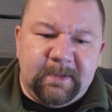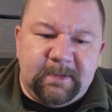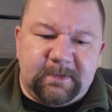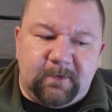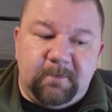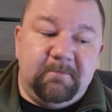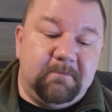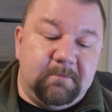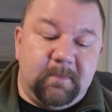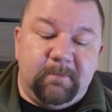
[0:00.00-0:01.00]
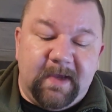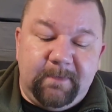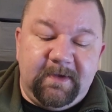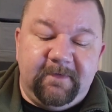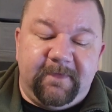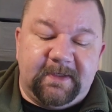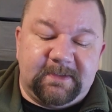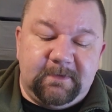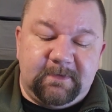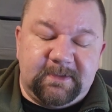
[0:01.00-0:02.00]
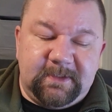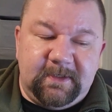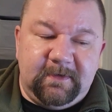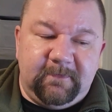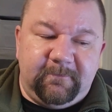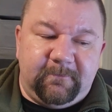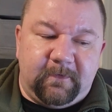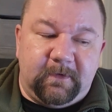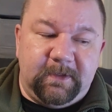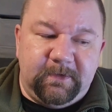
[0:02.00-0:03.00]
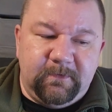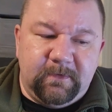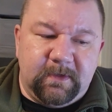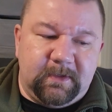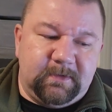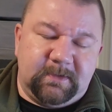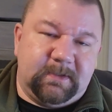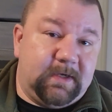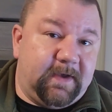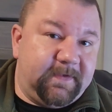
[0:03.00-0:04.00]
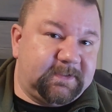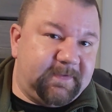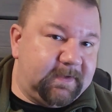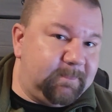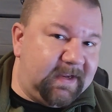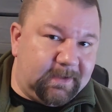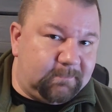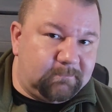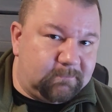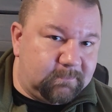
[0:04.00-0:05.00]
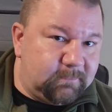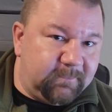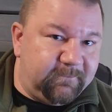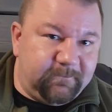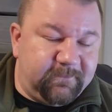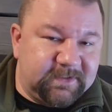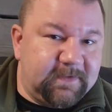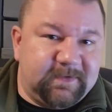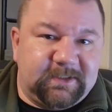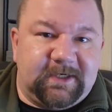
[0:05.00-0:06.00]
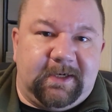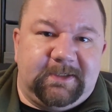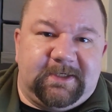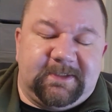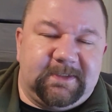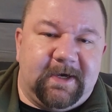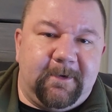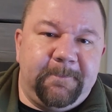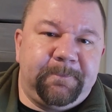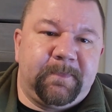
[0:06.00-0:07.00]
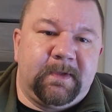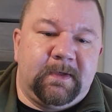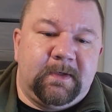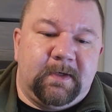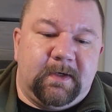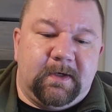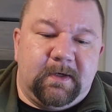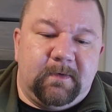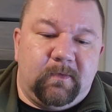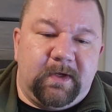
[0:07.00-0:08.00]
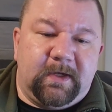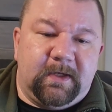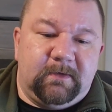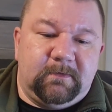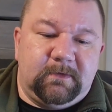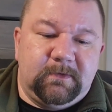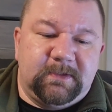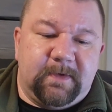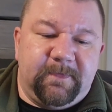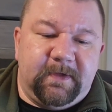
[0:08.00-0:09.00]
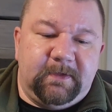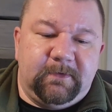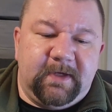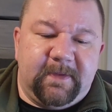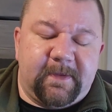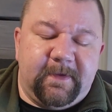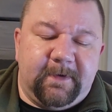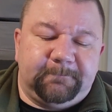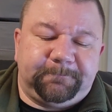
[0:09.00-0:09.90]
So maybe if that's interesting for you and others that may visit the channel just now, we can do something together there.